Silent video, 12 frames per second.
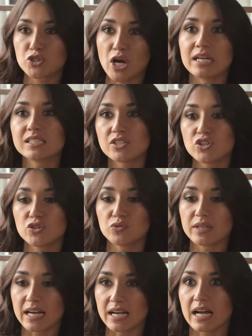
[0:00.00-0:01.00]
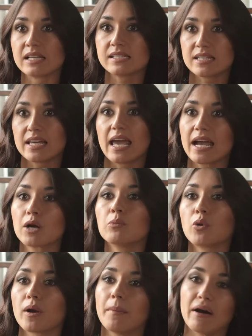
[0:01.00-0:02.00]
trying to get guys to care
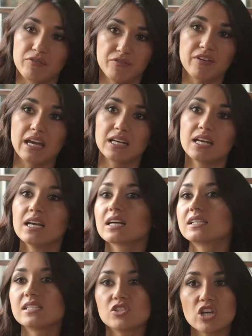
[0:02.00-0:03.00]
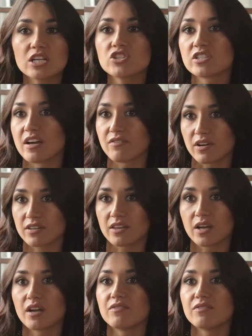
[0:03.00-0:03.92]
more about fit because it changes everything.